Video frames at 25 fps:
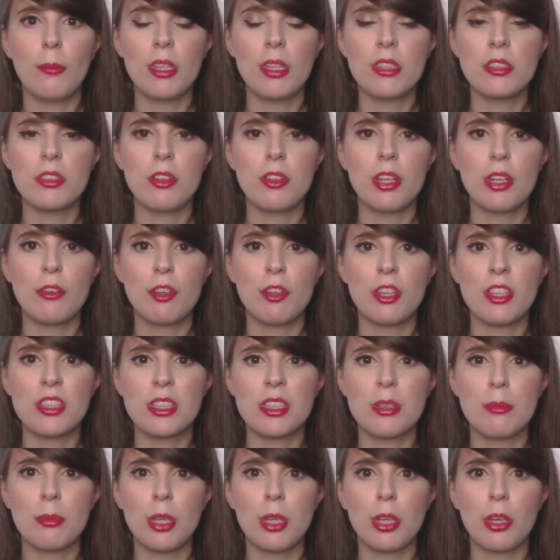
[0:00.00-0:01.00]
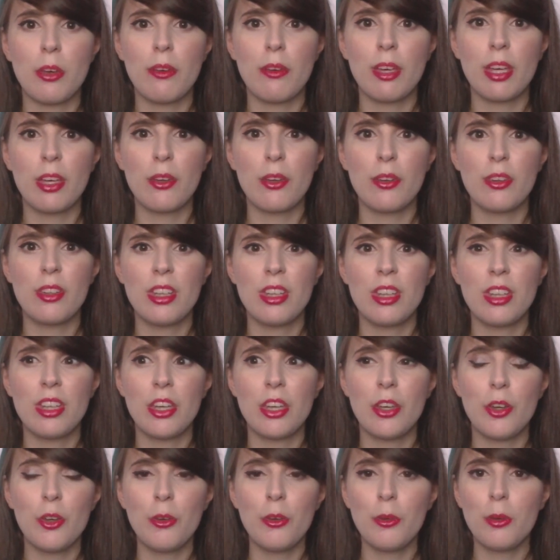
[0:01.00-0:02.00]
is there anything similar going on near
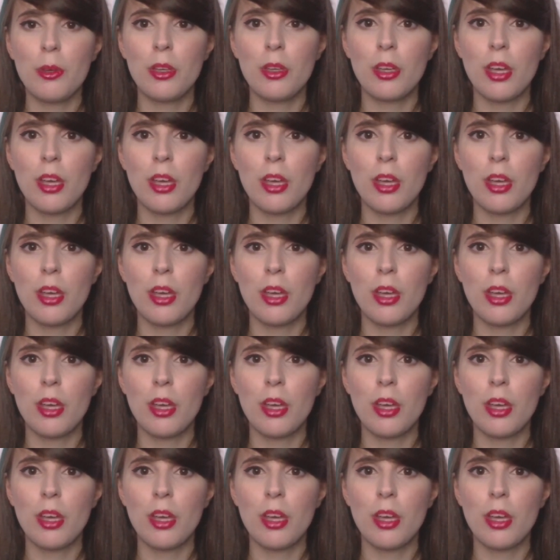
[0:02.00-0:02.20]
you?